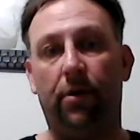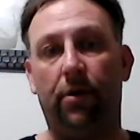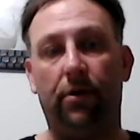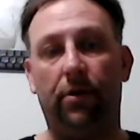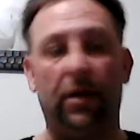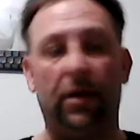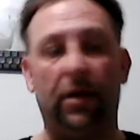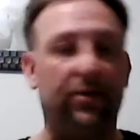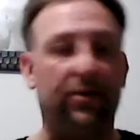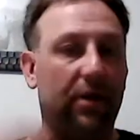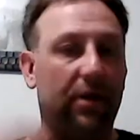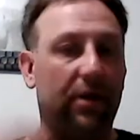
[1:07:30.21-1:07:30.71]

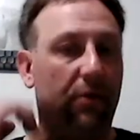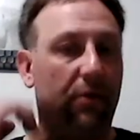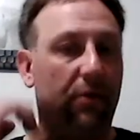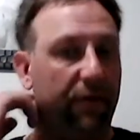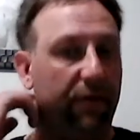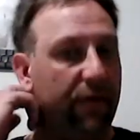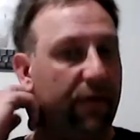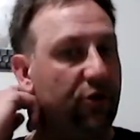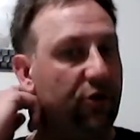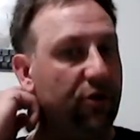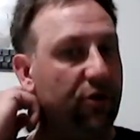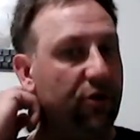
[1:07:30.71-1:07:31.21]
That's how
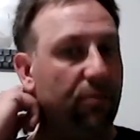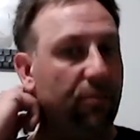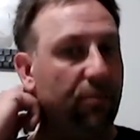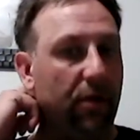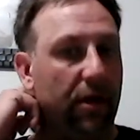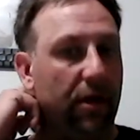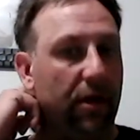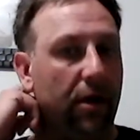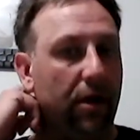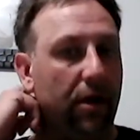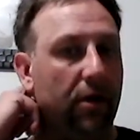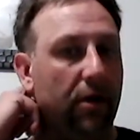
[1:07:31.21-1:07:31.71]
efficient
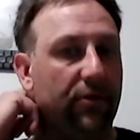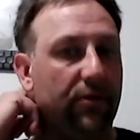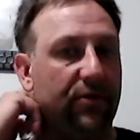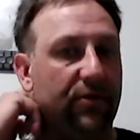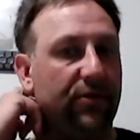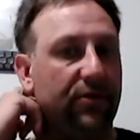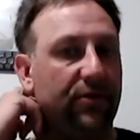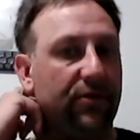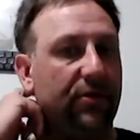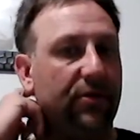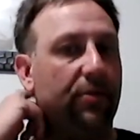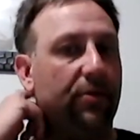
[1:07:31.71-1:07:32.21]
my
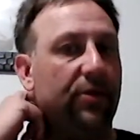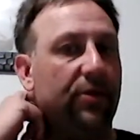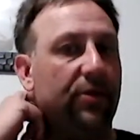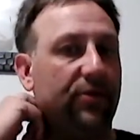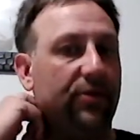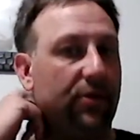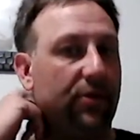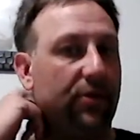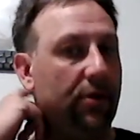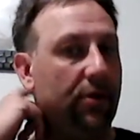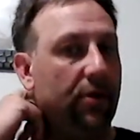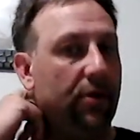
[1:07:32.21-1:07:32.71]
system
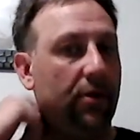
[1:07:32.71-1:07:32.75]
is.